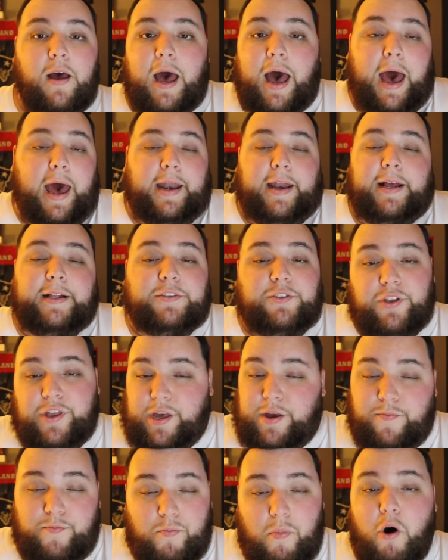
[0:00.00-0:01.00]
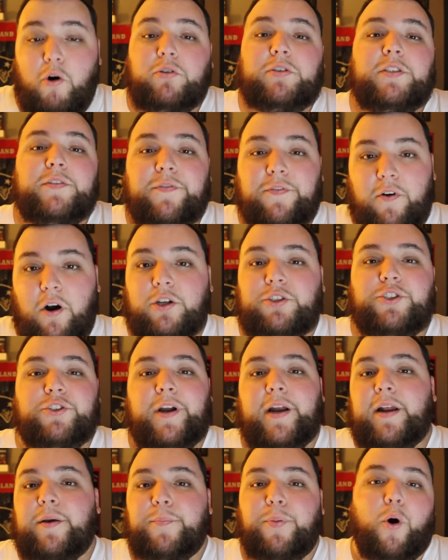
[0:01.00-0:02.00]
And it's the most
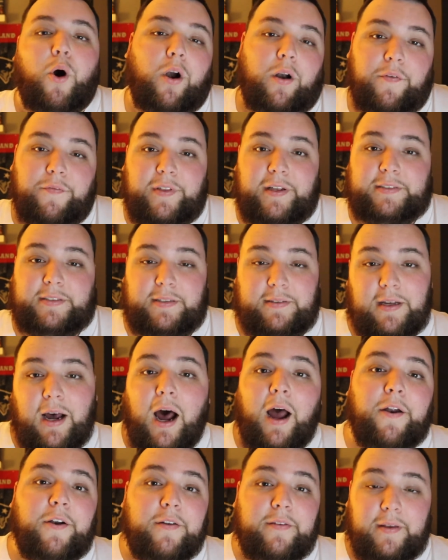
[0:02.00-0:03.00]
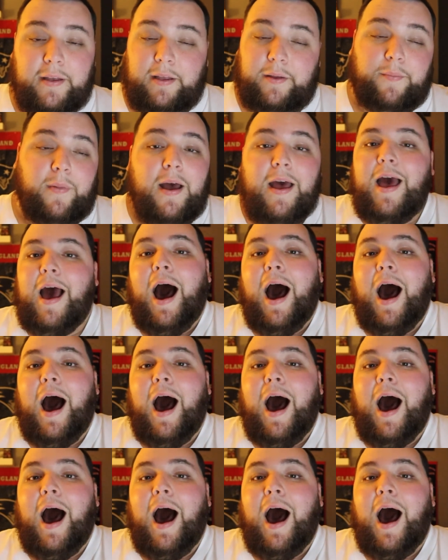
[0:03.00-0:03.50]
frustrating part of this entire team.